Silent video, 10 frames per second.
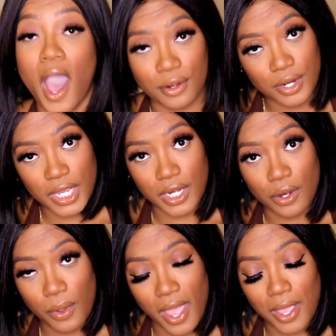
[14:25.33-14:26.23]
water in
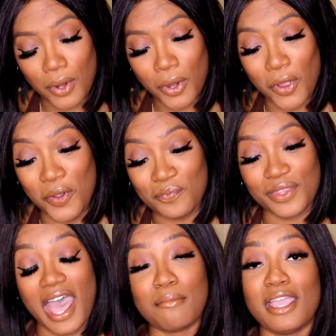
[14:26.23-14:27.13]
it, okay, girl?
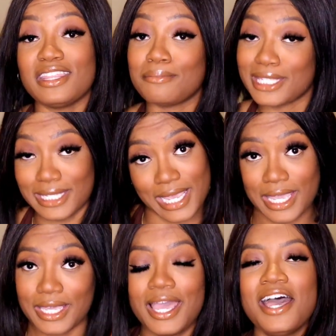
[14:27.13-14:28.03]
I made the
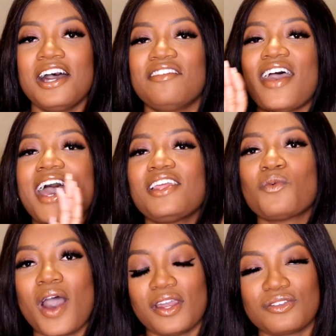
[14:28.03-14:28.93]
mistake of
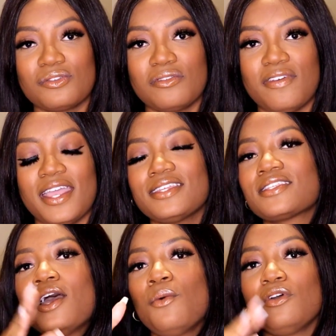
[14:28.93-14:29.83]
adding water to the
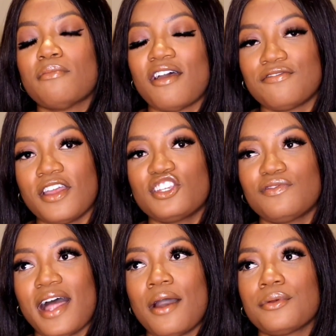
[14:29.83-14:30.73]
vase with my fresh
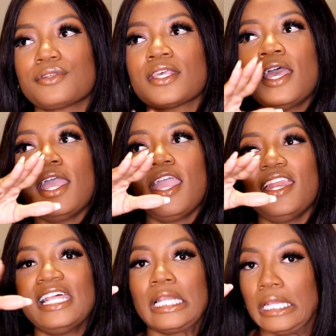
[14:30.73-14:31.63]
flowers,
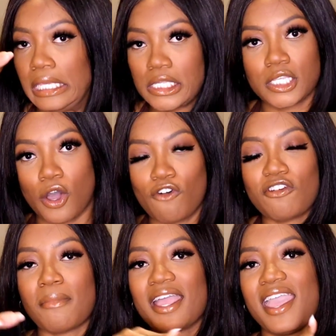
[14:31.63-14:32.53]
and it leaked
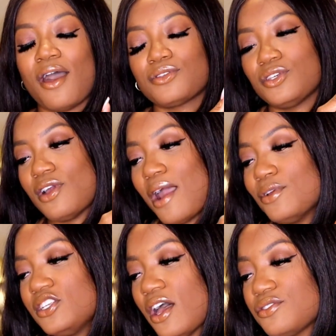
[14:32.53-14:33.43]
over my counter. I
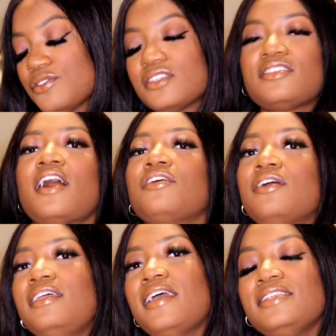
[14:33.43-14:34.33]
reached out to the
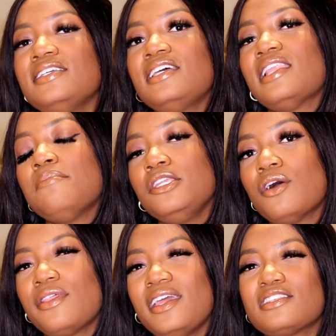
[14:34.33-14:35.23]
seller and they did let me
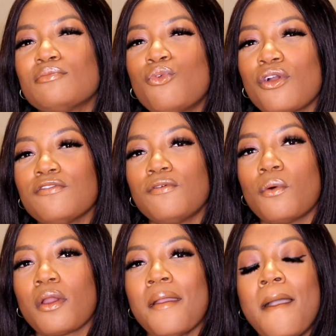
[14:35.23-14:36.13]
know that it's more
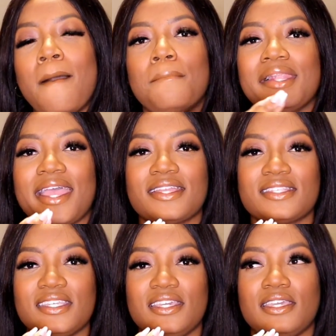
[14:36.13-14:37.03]
for
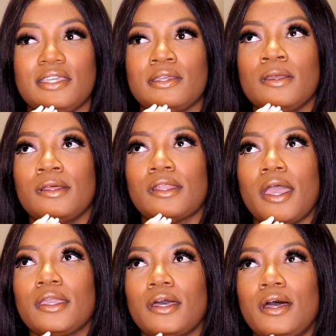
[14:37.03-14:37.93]
planting,
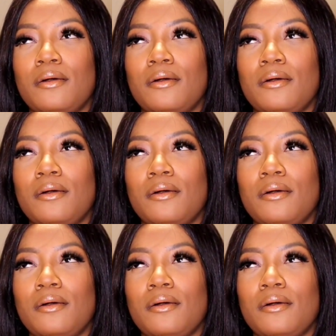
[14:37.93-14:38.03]
like,